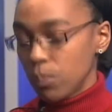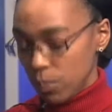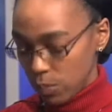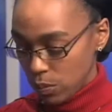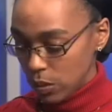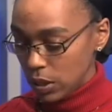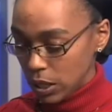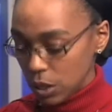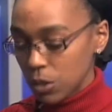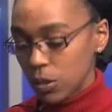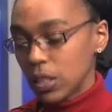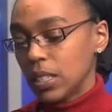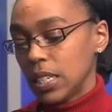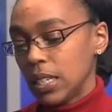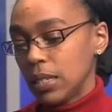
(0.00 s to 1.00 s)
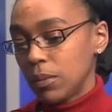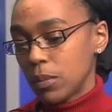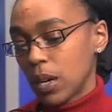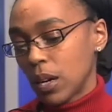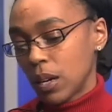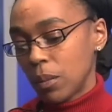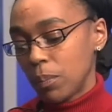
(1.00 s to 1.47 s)
literally
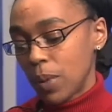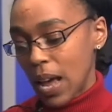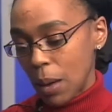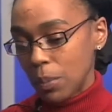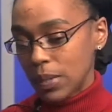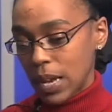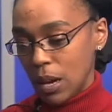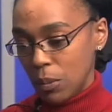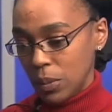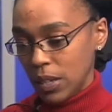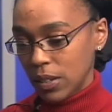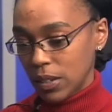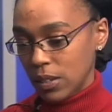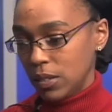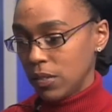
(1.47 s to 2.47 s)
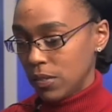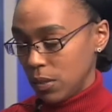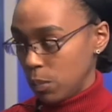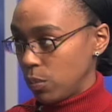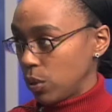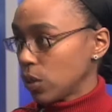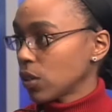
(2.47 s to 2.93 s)
popped out because of the
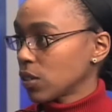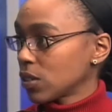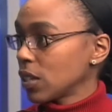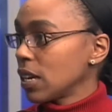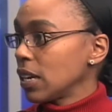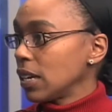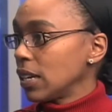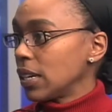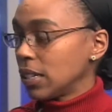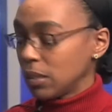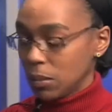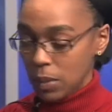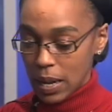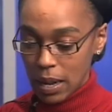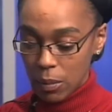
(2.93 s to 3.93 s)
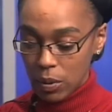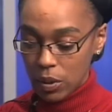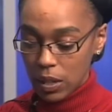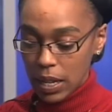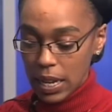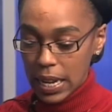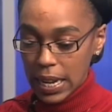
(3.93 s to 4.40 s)
books in the
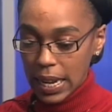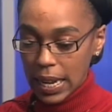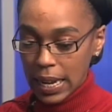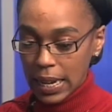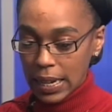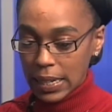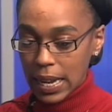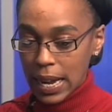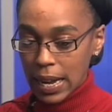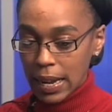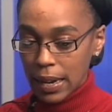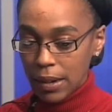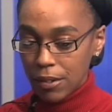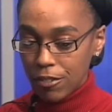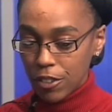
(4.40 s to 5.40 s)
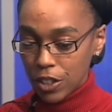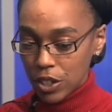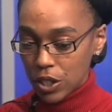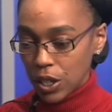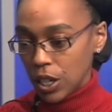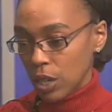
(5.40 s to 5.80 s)
Bible. And I first started